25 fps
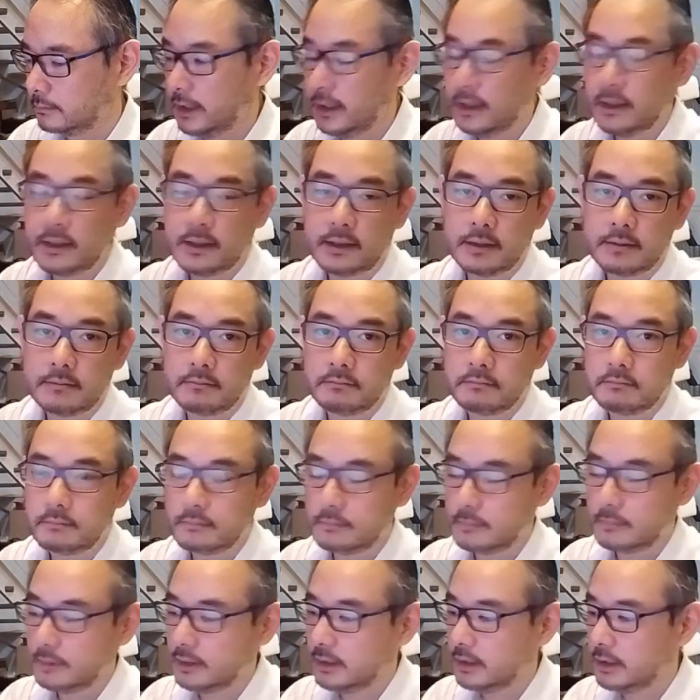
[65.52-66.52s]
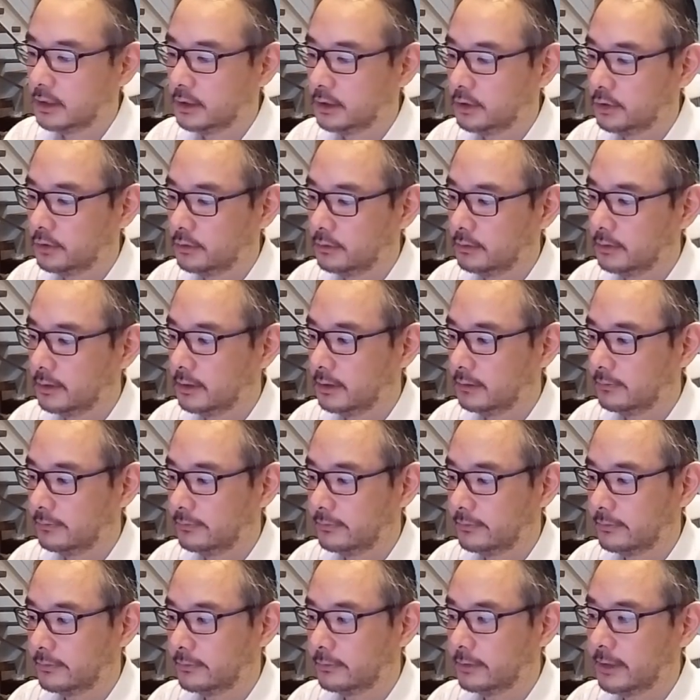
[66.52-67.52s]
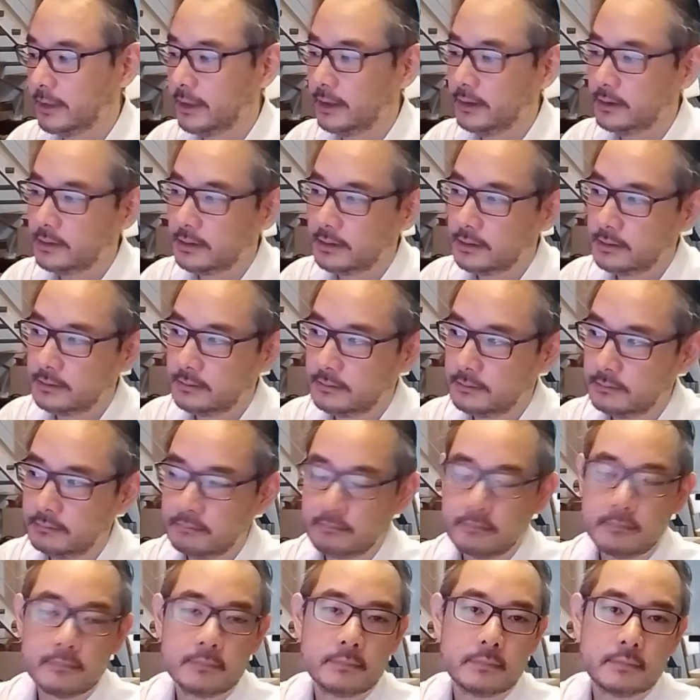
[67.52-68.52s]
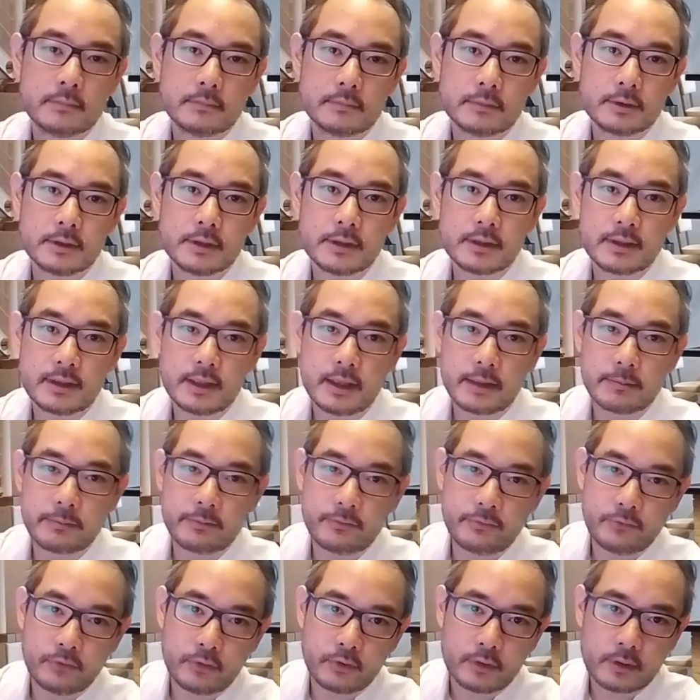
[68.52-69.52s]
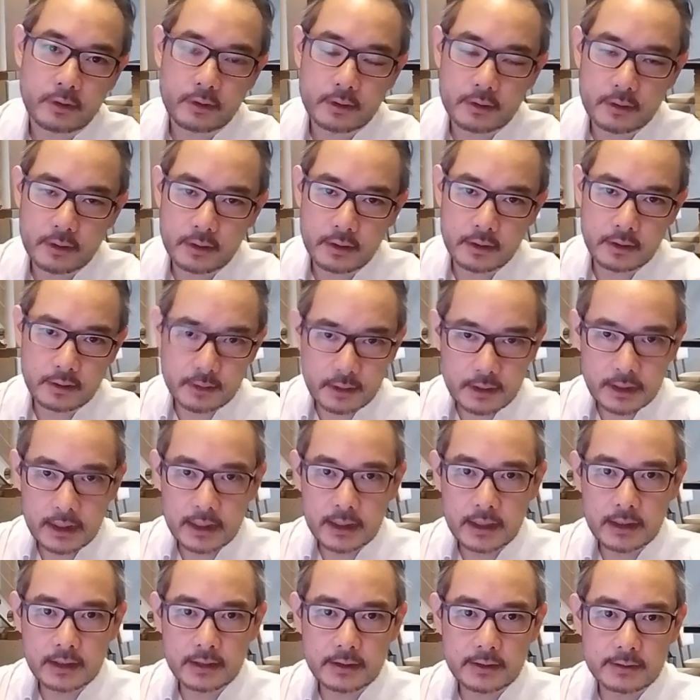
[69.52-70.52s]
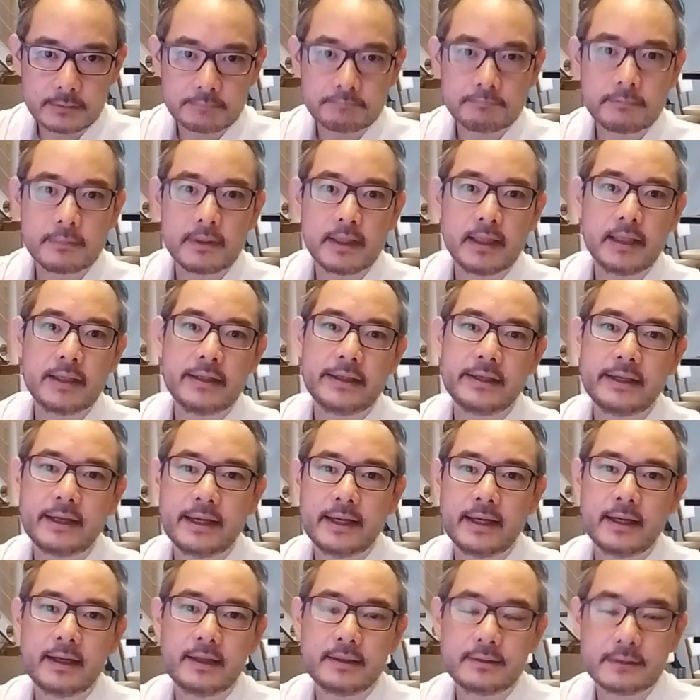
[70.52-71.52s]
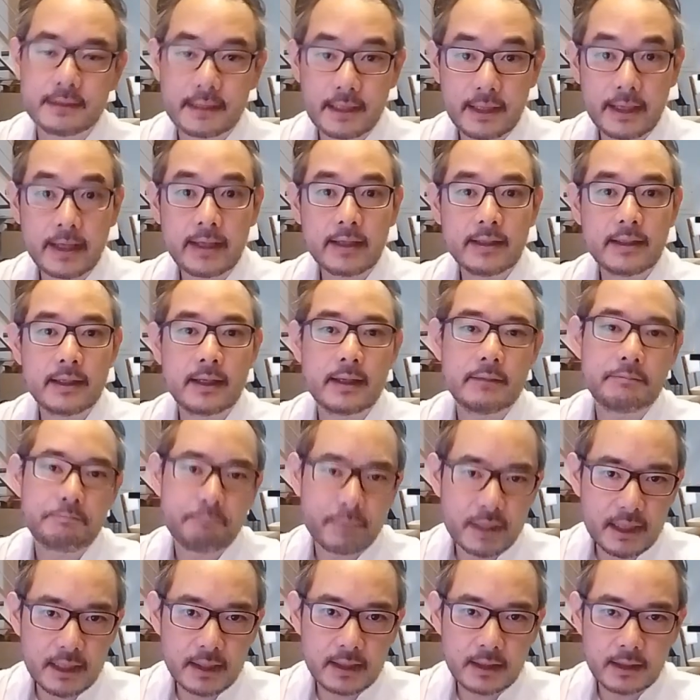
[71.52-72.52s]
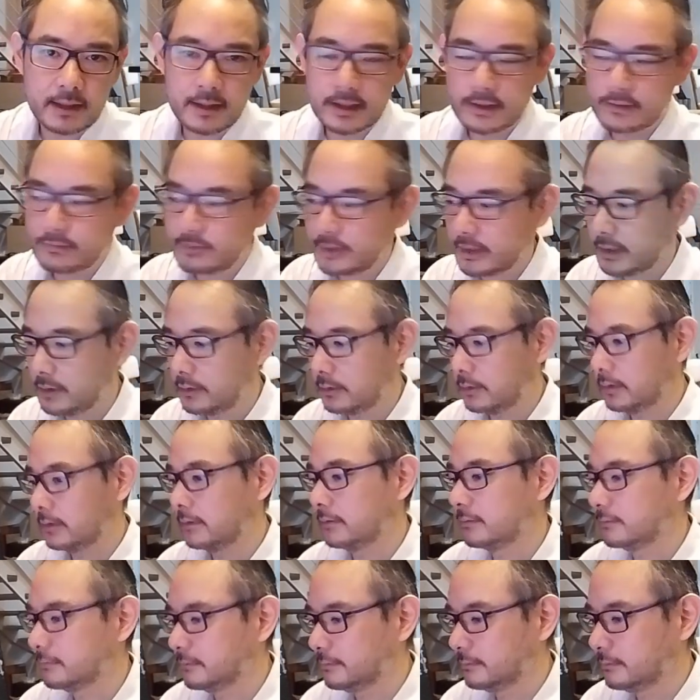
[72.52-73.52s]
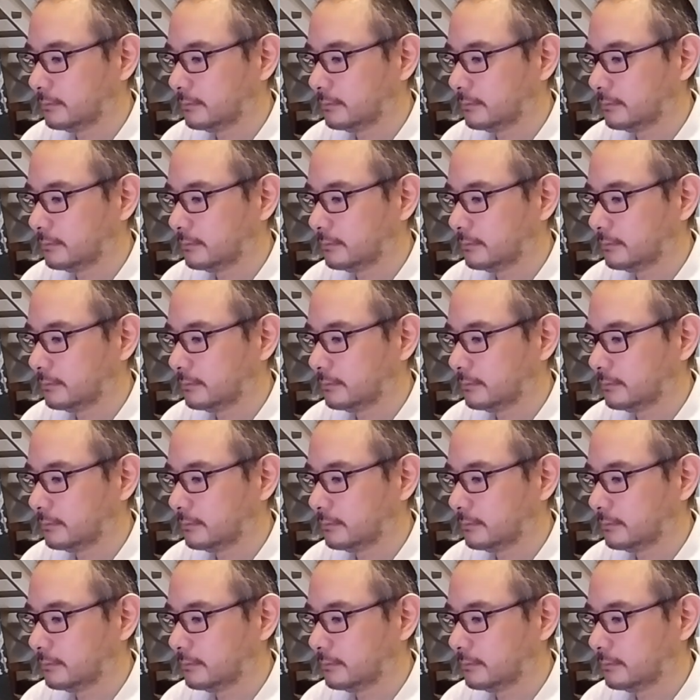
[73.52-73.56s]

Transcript: And it should have created, just like before, the A and B class files.